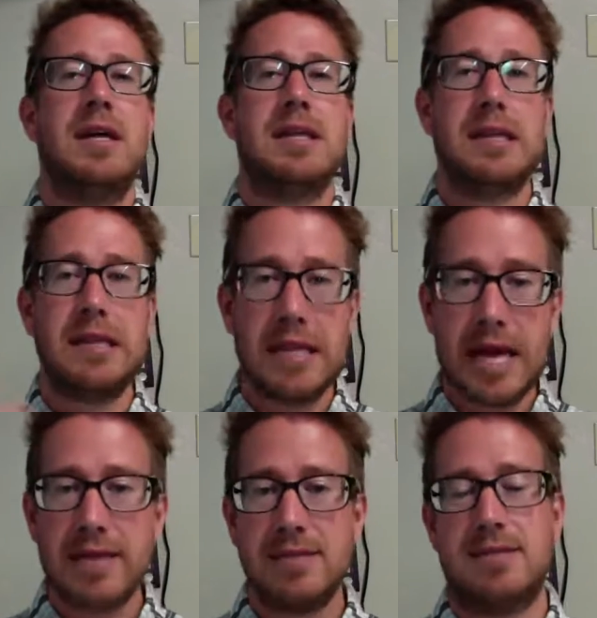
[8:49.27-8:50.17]

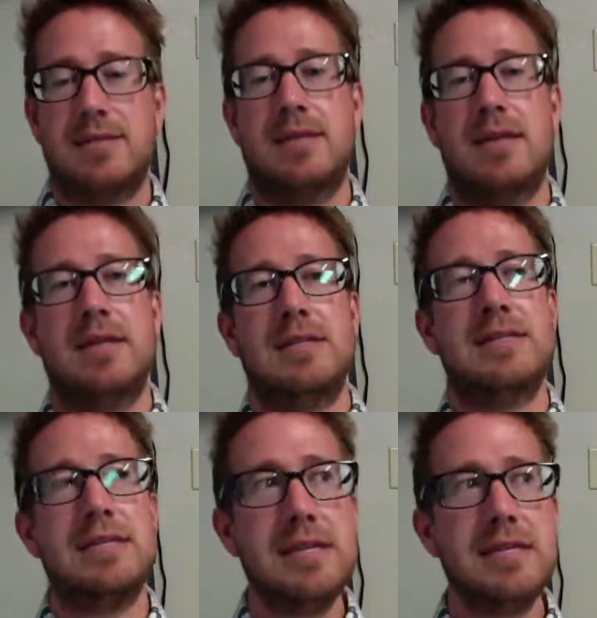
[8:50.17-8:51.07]
less
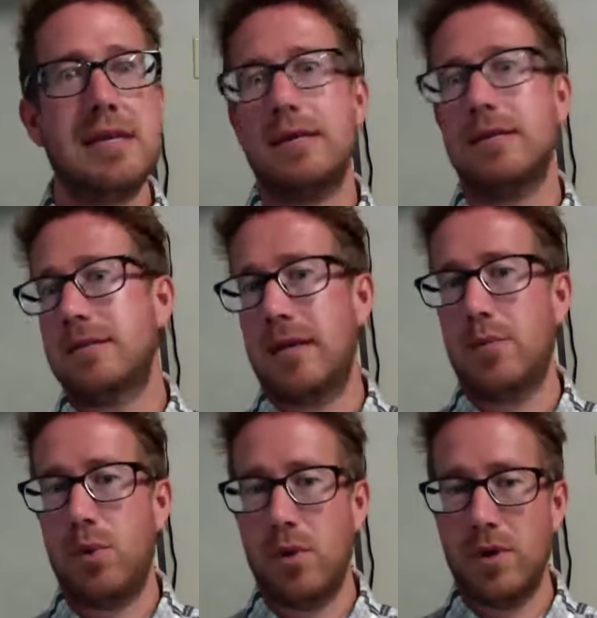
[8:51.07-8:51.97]
detailed
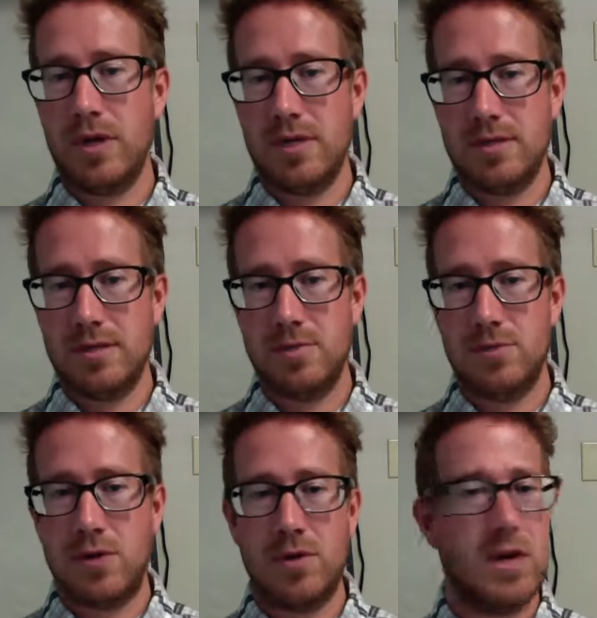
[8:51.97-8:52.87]
type
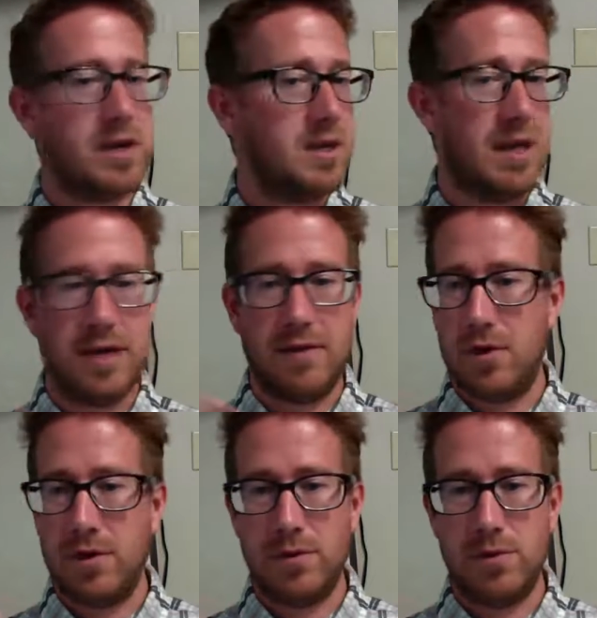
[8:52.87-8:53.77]
organisms are not going to have
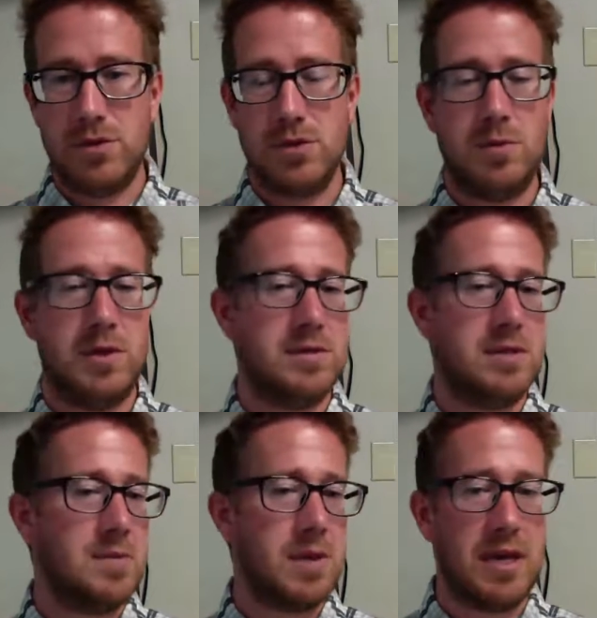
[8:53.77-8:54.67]
all 3 germ layers.
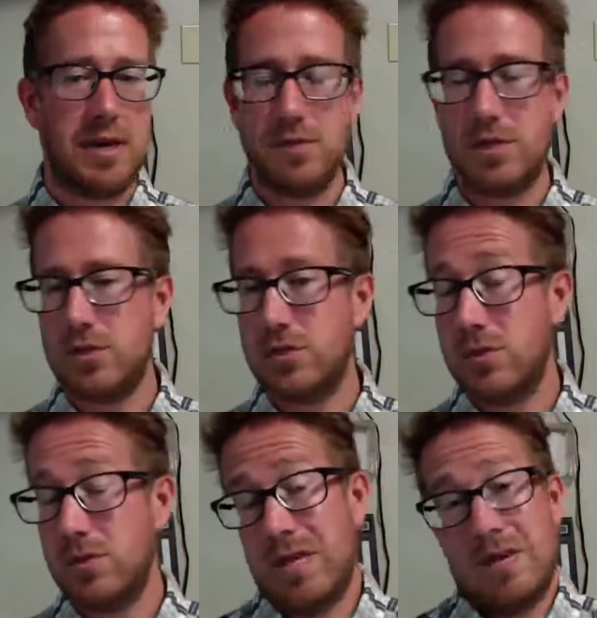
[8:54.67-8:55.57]
They may have only
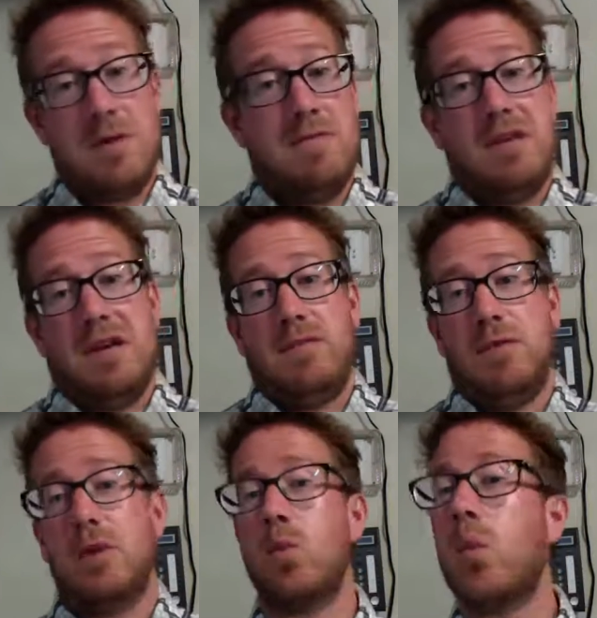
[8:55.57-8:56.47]
2. They may even have
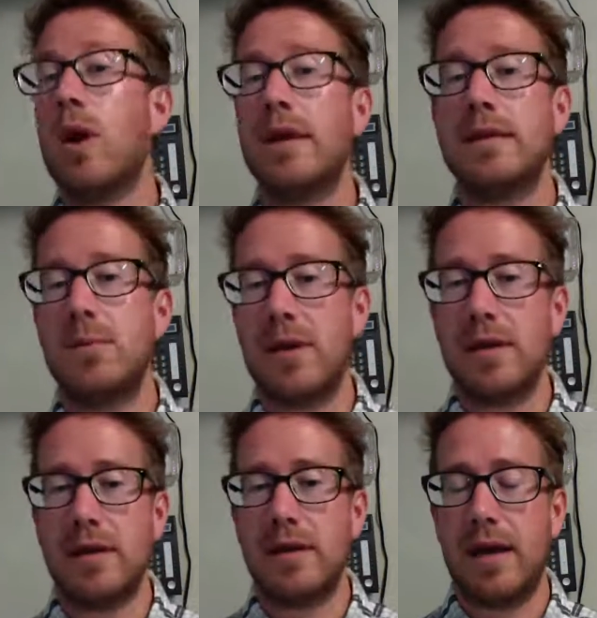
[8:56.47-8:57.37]
only 1,
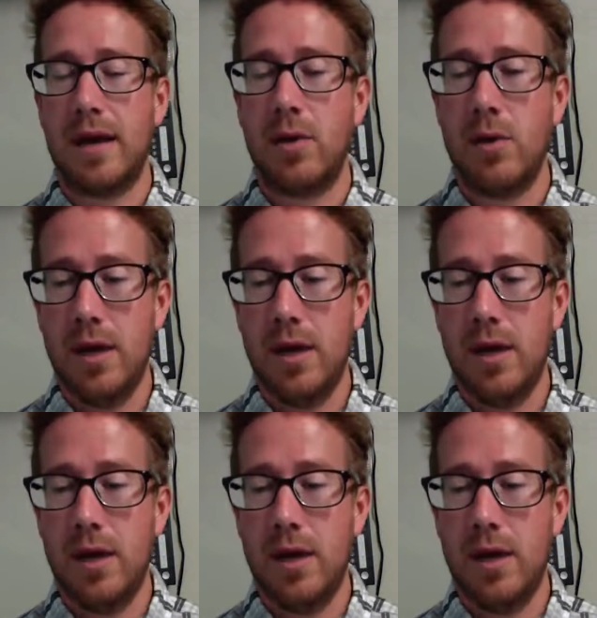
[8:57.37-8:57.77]
depending on how